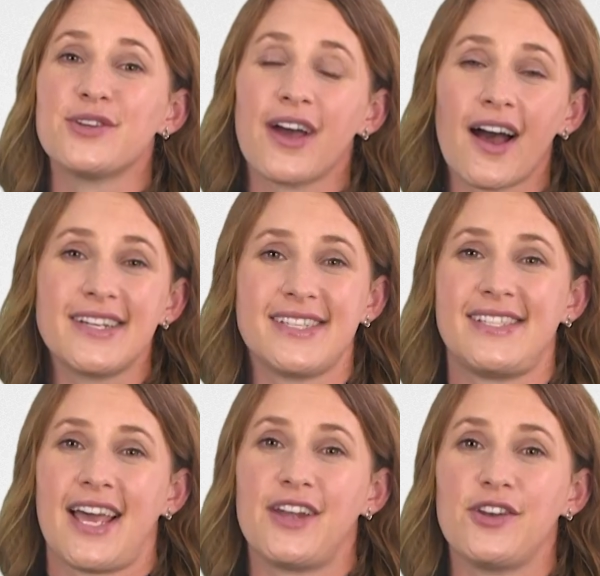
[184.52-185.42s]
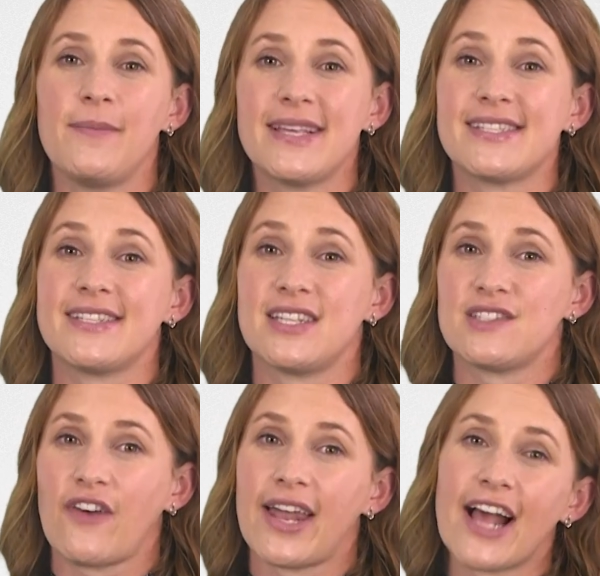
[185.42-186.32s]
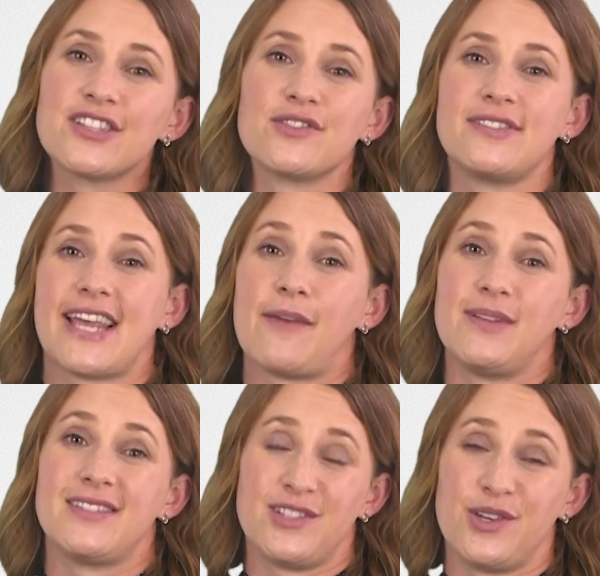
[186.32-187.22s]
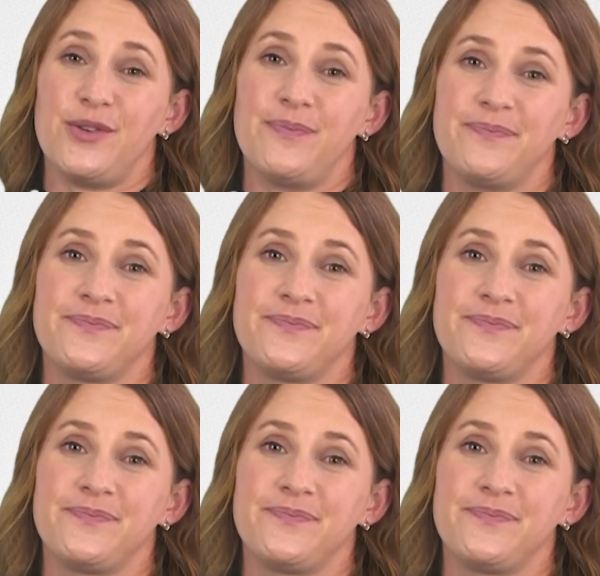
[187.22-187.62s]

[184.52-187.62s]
you to understand your business's financial statements too.